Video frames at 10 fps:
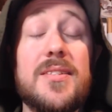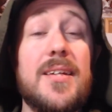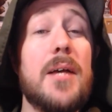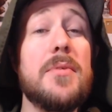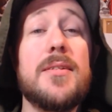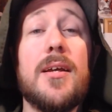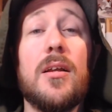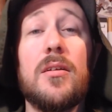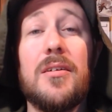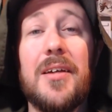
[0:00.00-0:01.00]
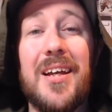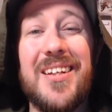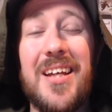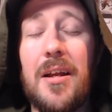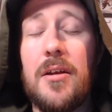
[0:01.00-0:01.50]
So it's time to take a look
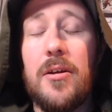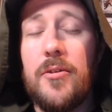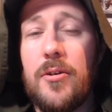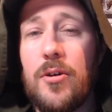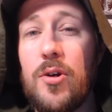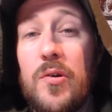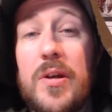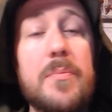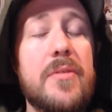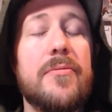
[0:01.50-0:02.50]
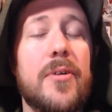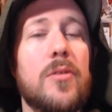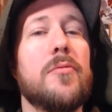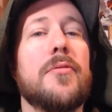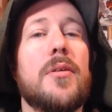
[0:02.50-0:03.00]
at yet another creepy
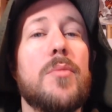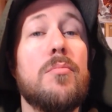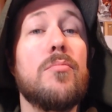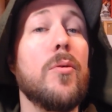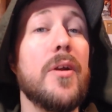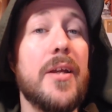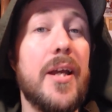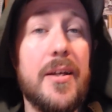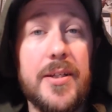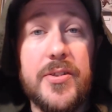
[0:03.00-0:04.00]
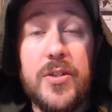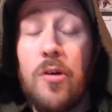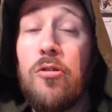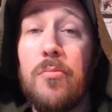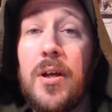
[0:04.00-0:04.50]
foe from Mordenkainen's
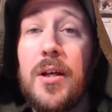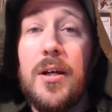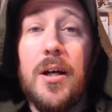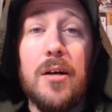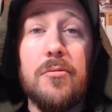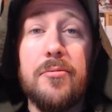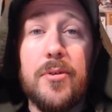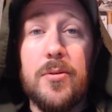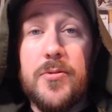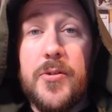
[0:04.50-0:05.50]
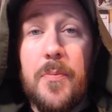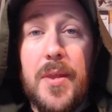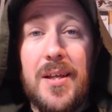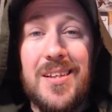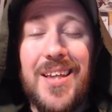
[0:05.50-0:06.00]
Tome of Foes.
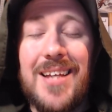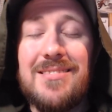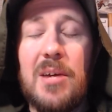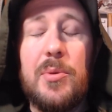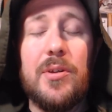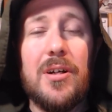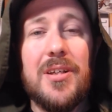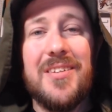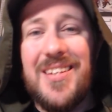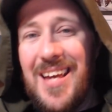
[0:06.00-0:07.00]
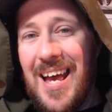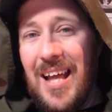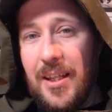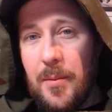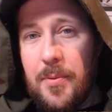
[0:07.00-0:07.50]
Last time we looked at the
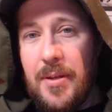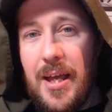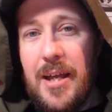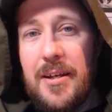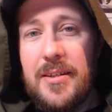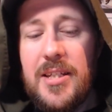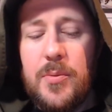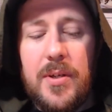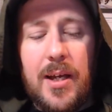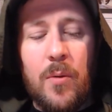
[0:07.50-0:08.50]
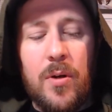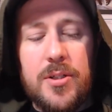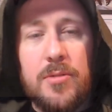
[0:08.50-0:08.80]
Alep, and this week I